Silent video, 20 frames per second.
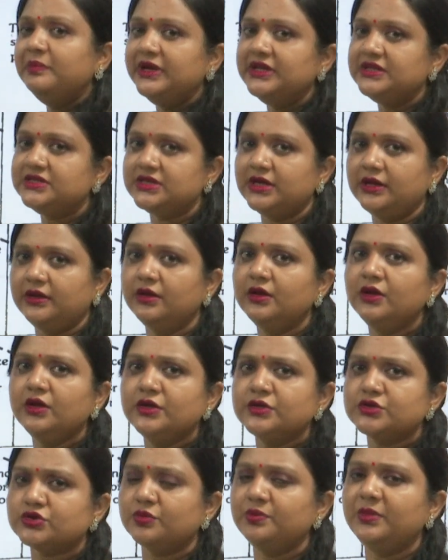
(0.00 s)
maintained.
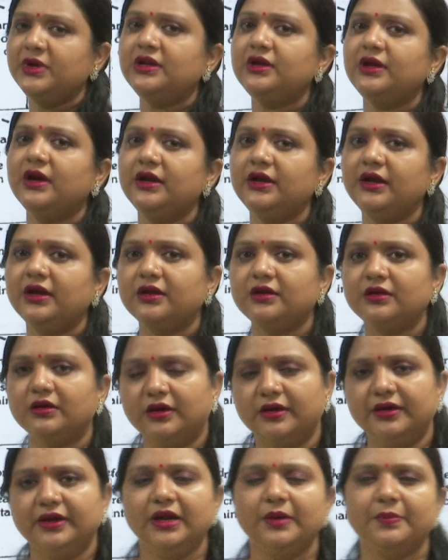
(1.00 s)
So, mid
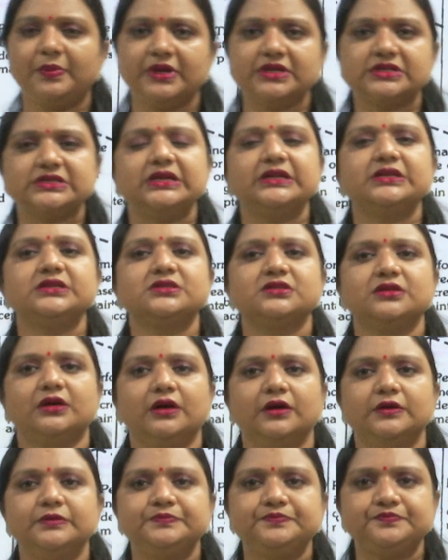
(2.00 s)
career represents
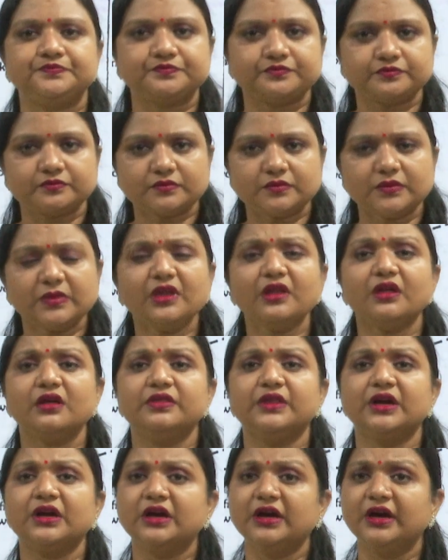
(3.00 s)

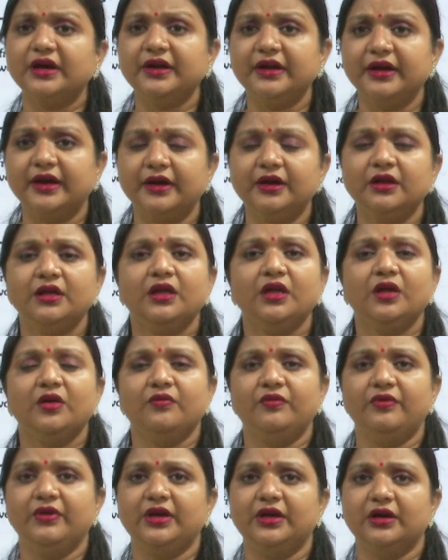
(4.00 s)
the career
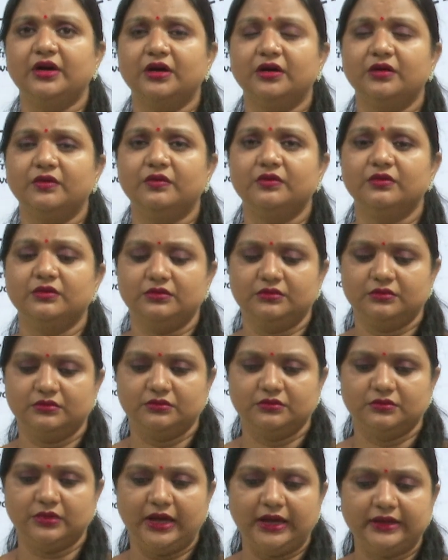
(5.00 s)
where uh,
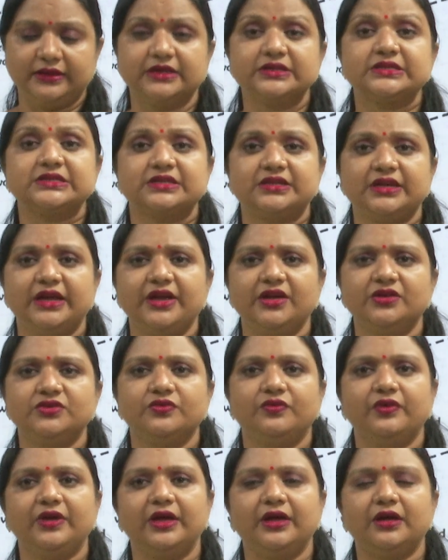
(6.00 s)
um, and the stage
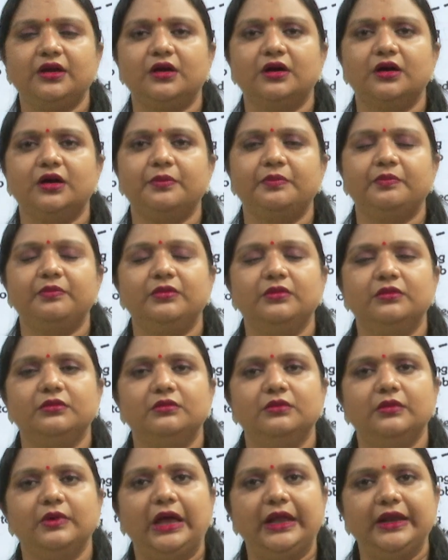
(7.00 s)
where uh,
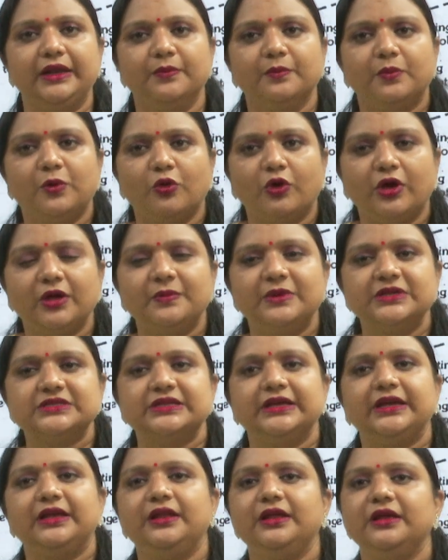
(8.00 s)
an employee
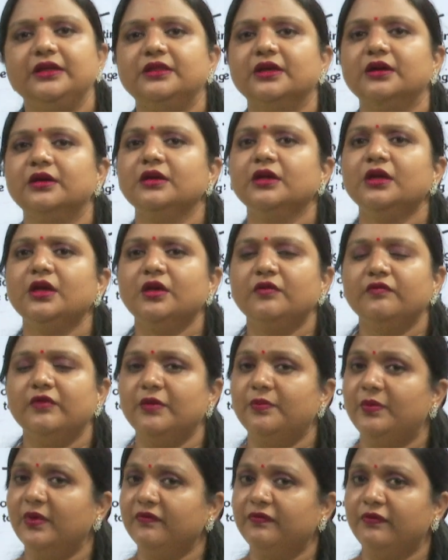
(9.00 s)
basically either
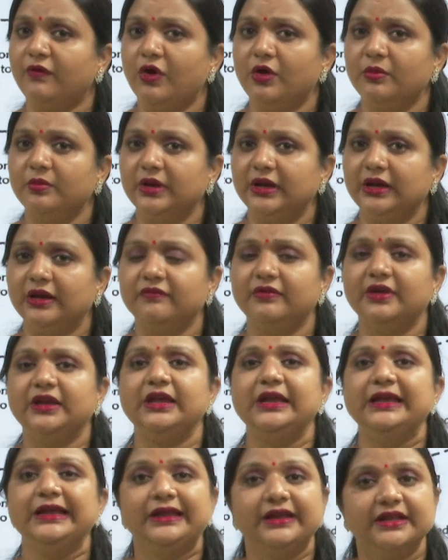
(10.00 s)
will perform in a
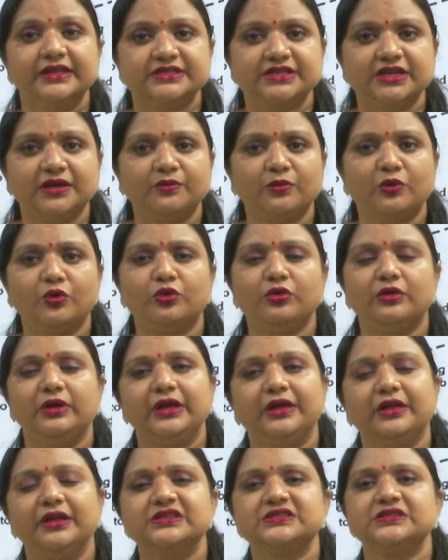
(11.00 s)
very increasing mode,
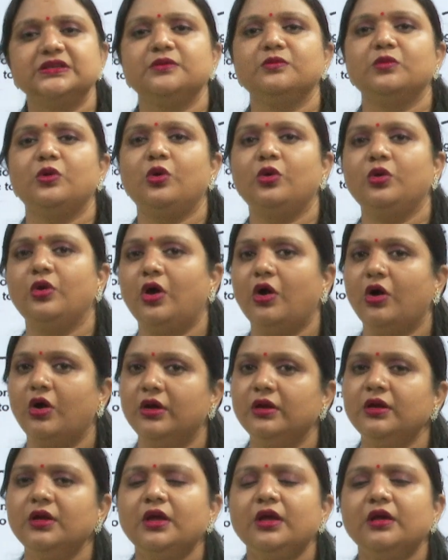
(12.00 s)
decreasing mode
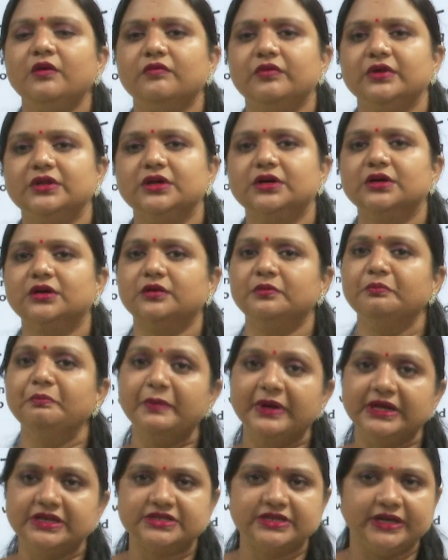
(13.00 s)
or whether
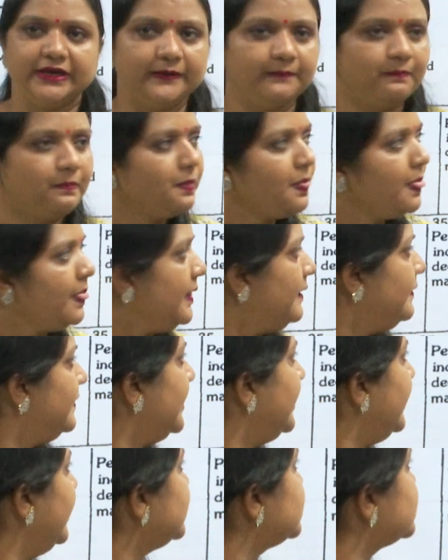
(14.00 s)
maintain.
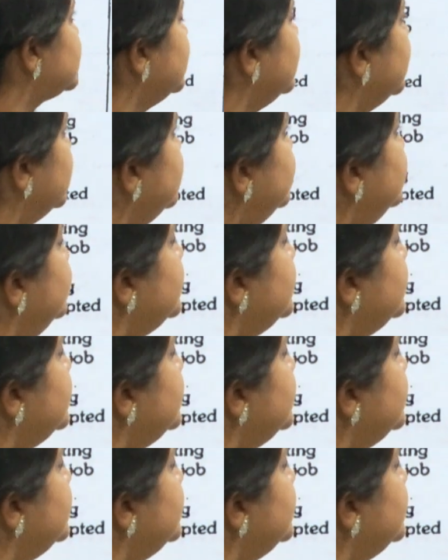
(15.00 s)
The next uh,